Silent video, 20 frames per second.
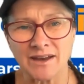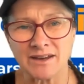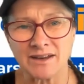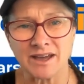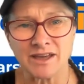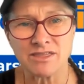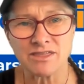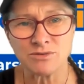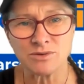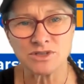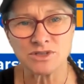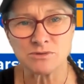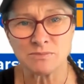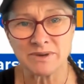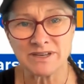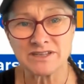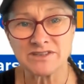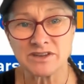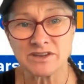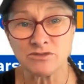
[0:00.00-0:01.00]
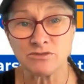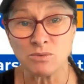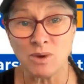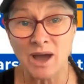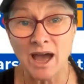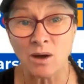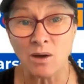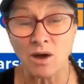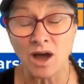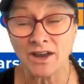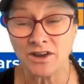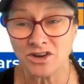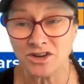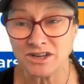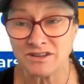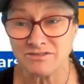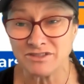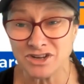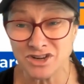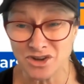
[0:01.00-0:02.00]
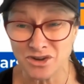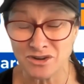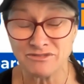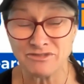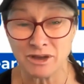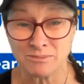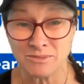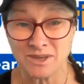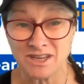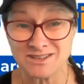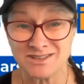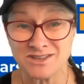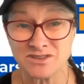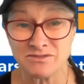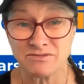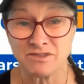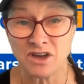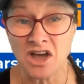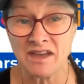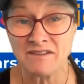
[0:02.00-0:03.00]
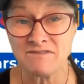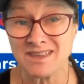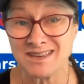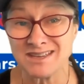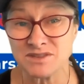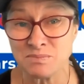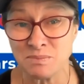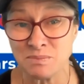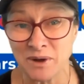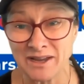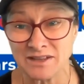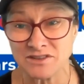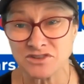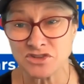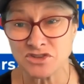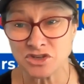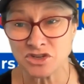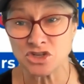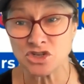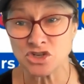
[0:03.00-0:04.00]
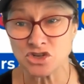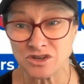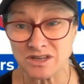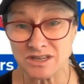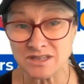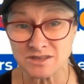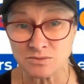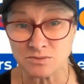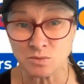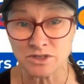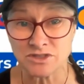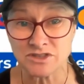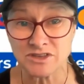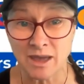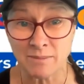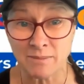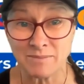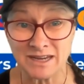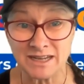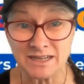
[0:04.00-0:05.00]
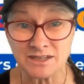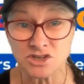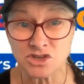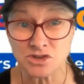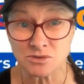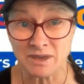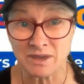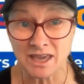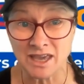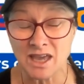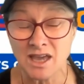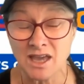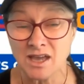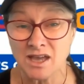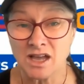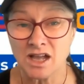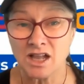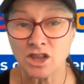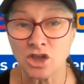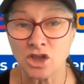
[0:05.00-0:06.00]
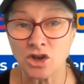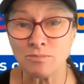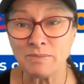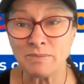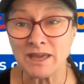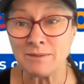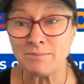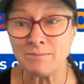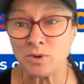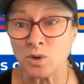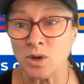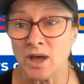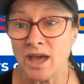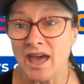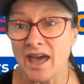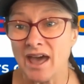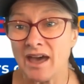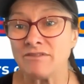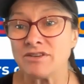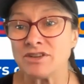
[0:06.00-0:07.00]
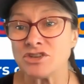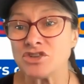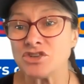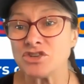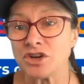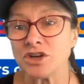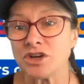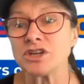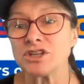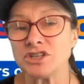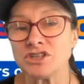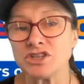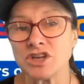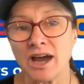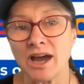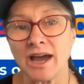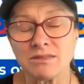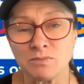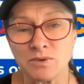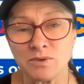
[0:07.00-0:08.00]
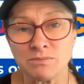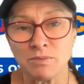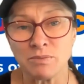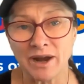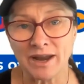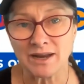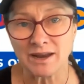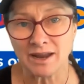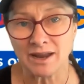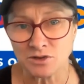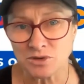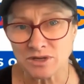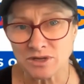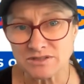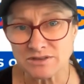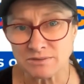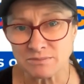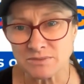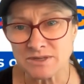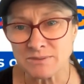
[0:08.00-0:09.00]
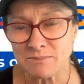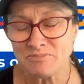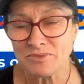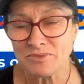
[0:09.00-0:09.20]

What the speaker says: And I thought to myself, wow, I don't even know if I'm going to survive these brain surgeries and what's happening to me. A lot of people have a stroke and die with brain aneurysms.